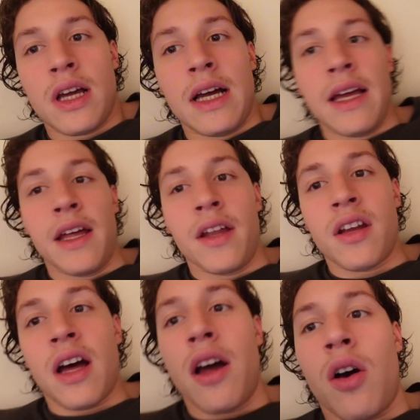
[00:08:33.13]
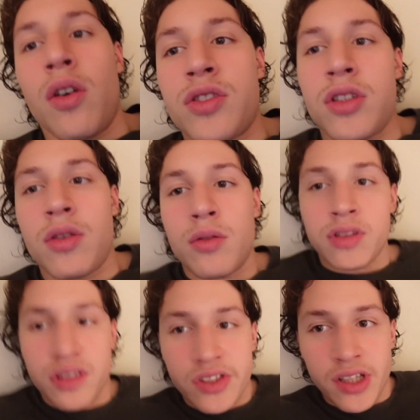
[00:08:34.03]
And I also
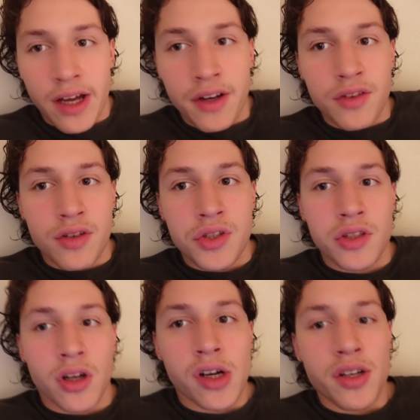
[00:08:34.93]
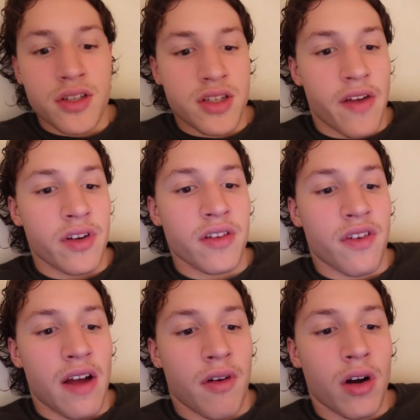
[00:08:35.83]
decided to start
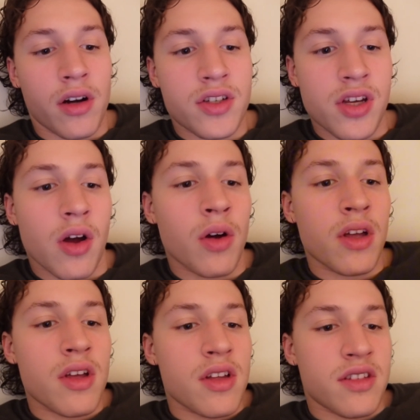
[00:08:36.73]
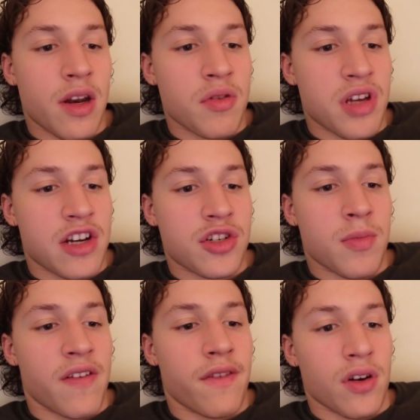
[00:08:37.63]
75 hard. So today was
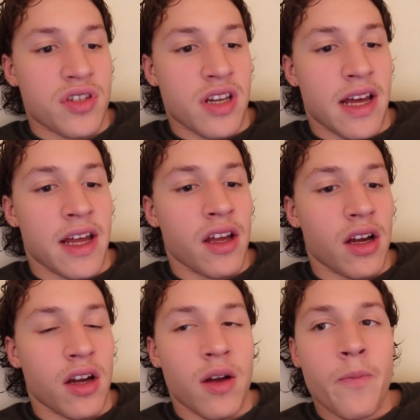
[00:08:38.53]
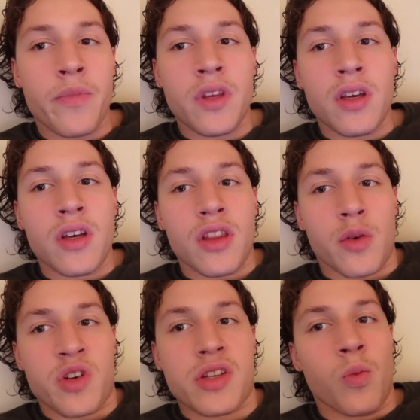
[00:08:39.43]
actually my first day. Um,
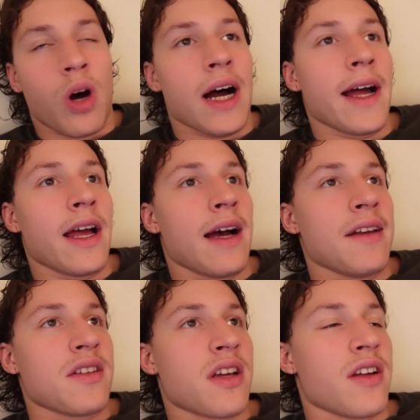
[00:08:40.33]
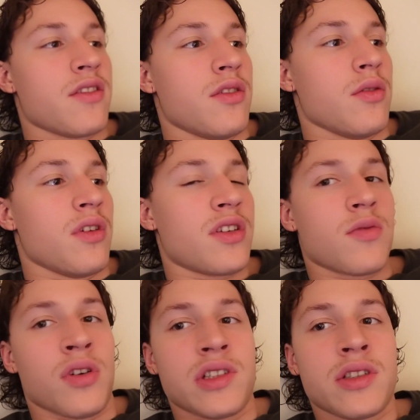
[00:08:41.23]
the reason why I decided to do this
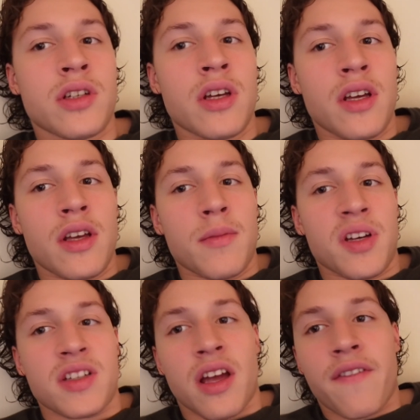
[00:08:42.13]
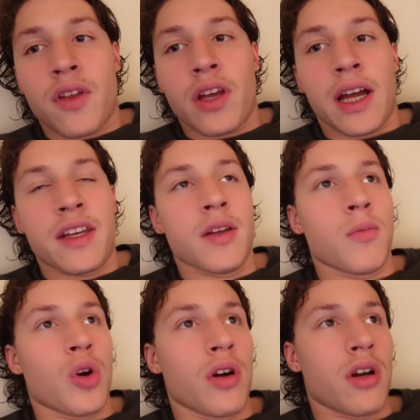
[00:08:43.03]
was because I feel like I need
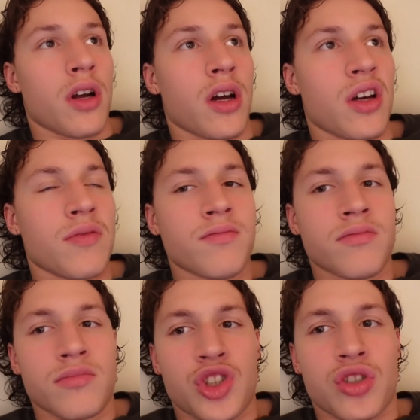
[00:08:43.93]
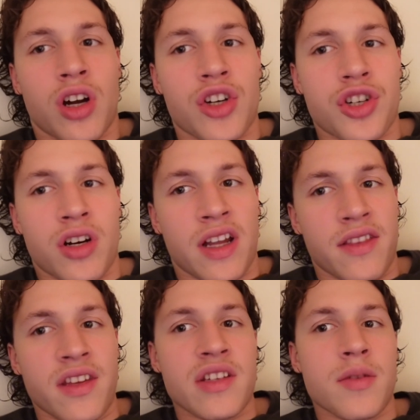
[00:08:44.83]
more uh, structure
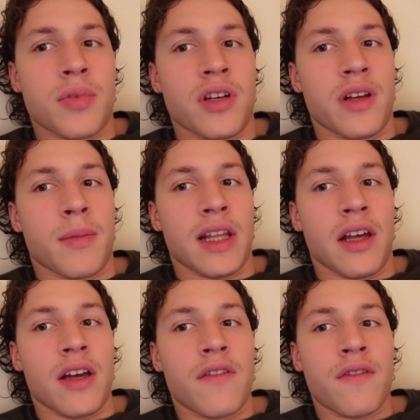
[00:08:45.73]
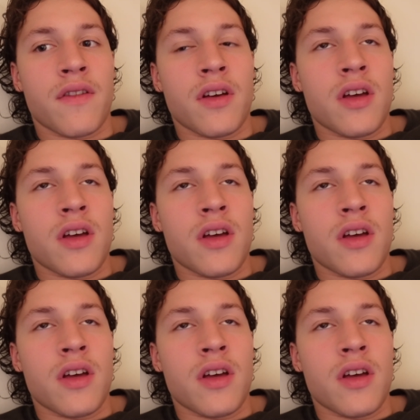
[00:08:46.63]
and discipline in my life,